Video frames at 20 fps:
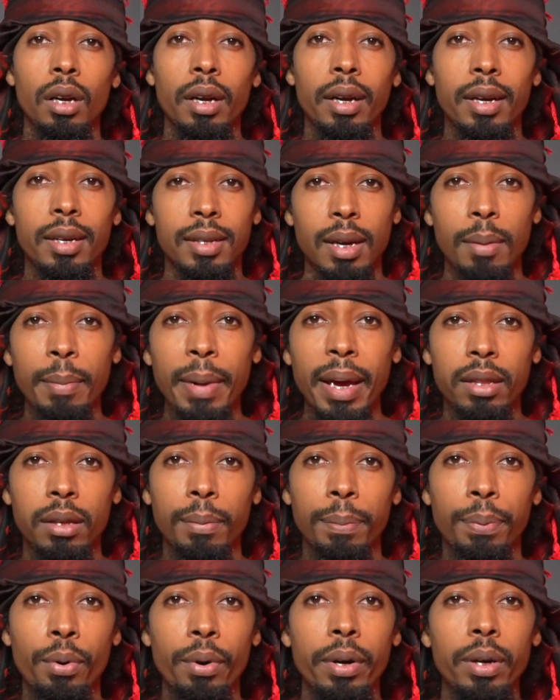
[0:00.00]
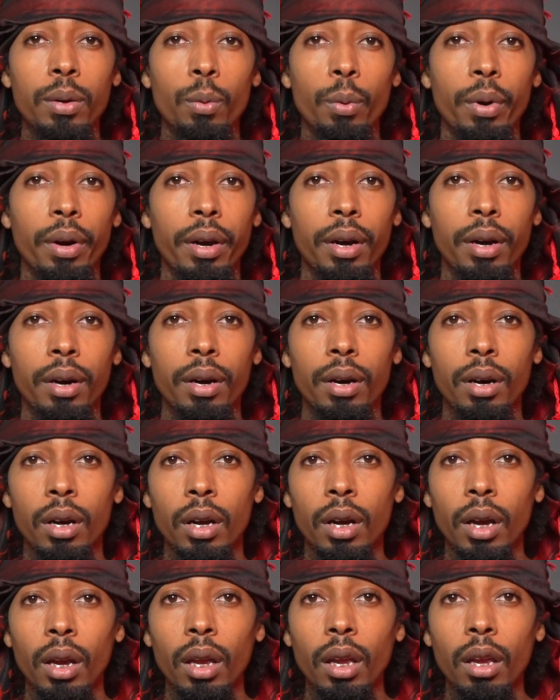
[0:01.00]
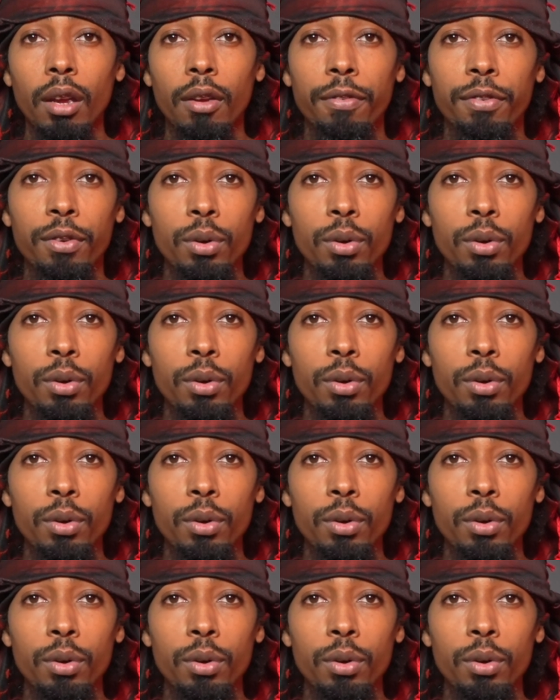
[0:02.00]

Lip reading: Because I'm at the point where if